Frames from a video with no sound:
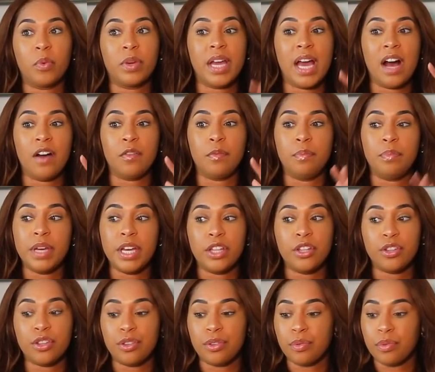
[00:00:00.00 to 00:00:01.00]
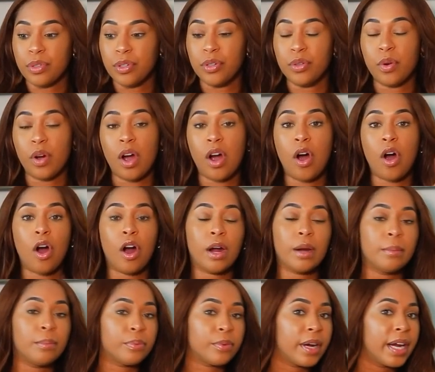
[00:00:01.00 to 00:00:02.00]
we have been through
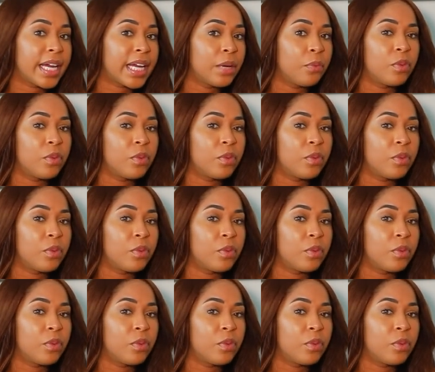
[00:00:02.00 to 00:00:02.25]
heartbreak